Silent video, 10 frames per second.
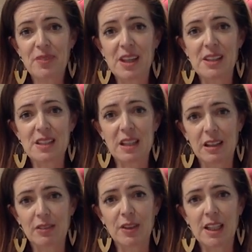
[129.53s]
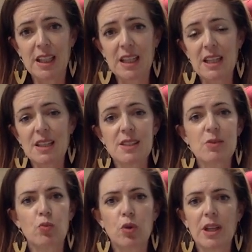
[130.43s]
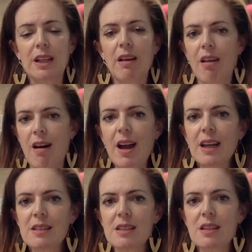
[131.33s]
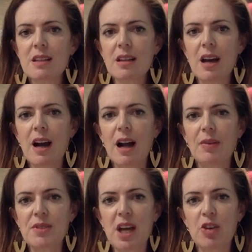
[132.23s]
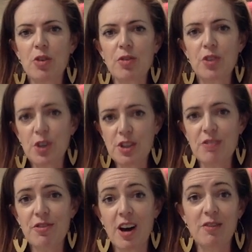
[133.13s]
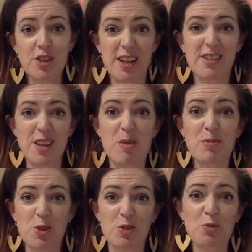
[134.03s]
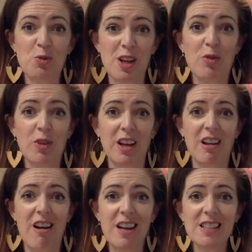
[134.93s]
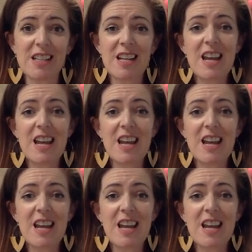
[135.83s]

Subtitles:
It's lovely, it's really light, it's 135 GSM, so it's really, really light.